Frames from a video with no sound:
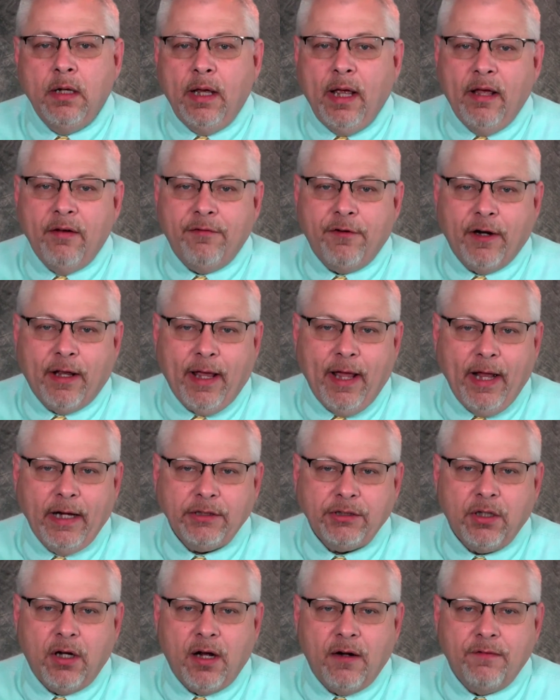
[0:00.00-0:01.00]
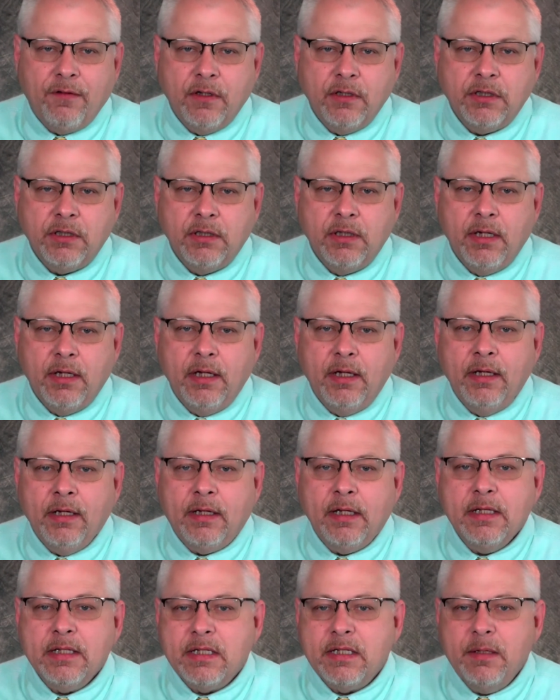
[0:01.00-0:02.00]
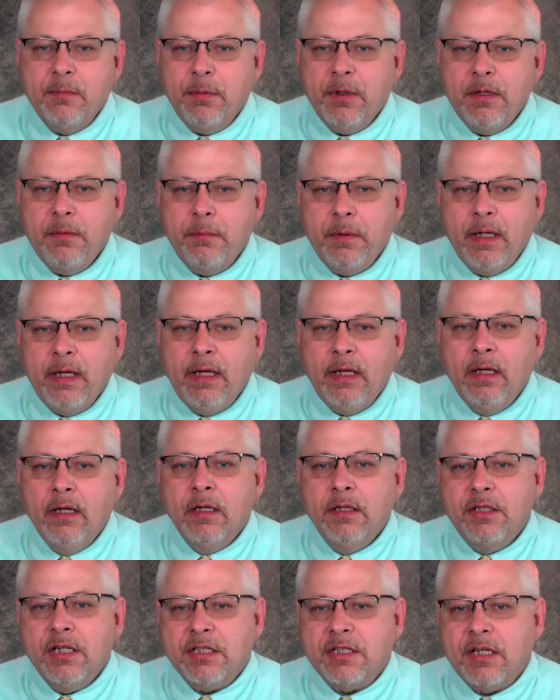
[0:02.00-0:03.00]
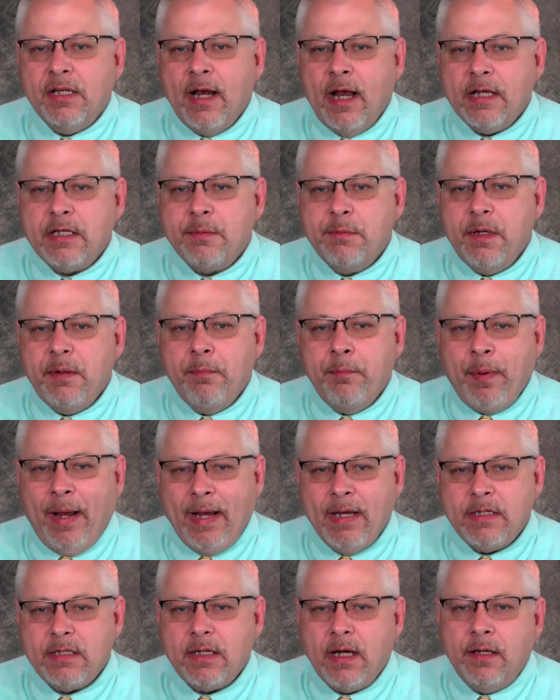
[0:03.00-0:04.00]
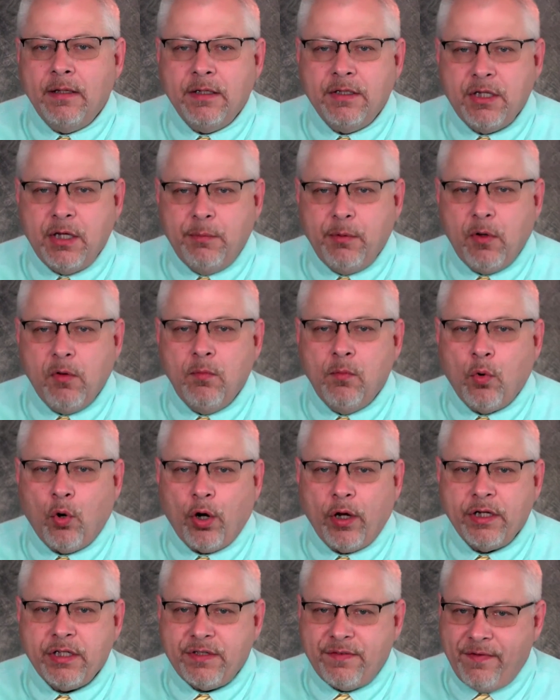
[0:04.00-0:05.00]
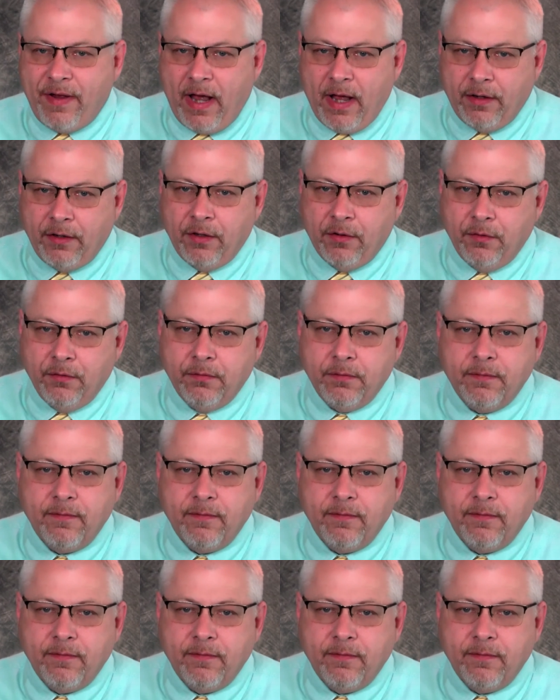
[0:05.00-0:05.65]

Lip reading: and for cash offers, it can simply be just an estimate based on the typical mortgage value.